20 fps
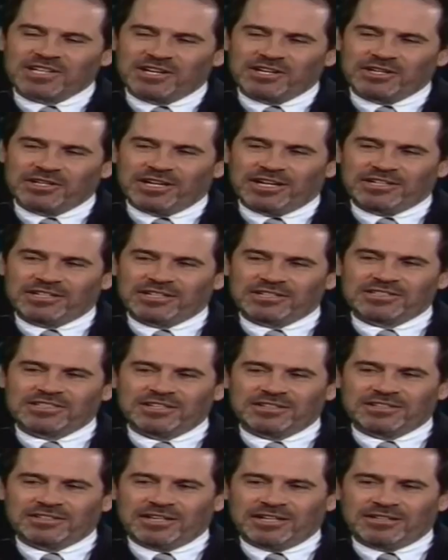can tell you, I
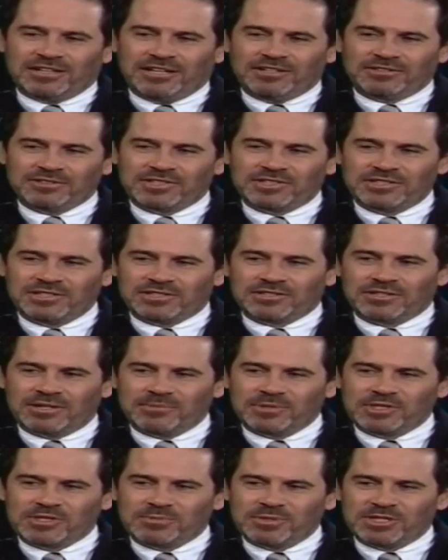can tell you, I, I don't see you
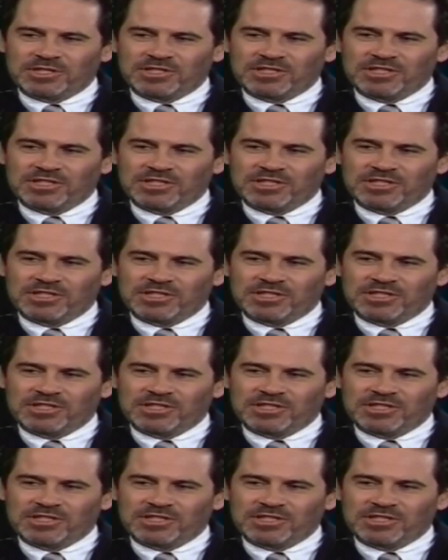drumming as